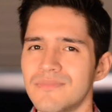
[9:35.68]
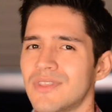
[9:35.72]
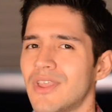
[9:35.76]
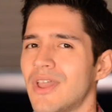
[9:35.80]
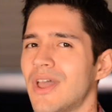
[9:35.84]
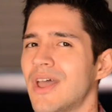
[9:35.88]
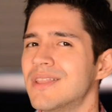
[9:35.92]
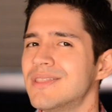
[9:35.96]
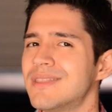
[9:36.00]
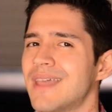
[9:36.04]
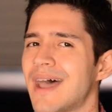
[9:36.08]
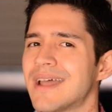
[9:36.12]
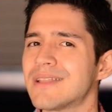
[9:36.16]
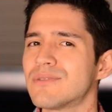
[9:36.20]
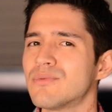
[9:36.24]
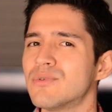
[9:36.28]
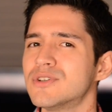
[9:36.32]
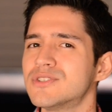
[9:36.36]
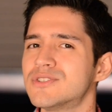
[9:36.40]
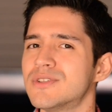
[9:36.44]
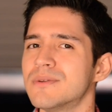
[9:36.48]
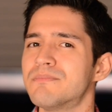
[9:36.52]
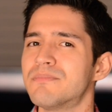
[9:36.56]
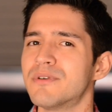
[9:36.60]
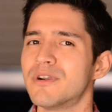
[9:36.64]
And that was
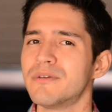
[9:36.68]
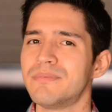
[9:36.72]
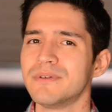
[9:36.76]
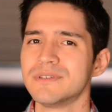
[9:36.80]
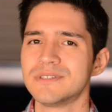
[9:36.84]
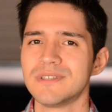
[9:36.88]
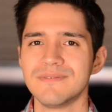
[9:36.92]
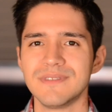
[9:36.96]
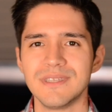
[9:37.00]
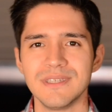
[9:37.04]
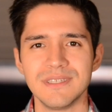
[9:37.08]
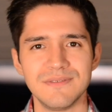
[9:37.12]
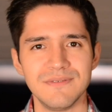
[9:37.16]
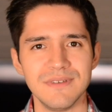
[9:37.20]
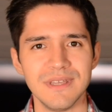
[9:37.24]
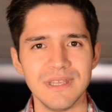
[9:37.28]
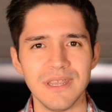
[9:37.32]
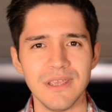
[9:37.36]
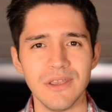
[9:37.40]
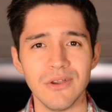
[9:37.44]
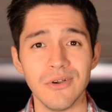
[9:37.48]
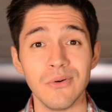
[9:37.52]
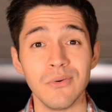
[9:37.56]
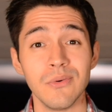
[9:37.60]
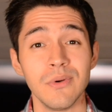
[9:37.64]
the purpose of this
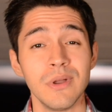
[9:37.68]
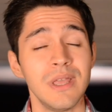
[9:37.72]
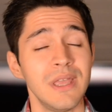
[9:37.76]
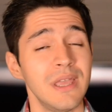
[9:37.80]
video.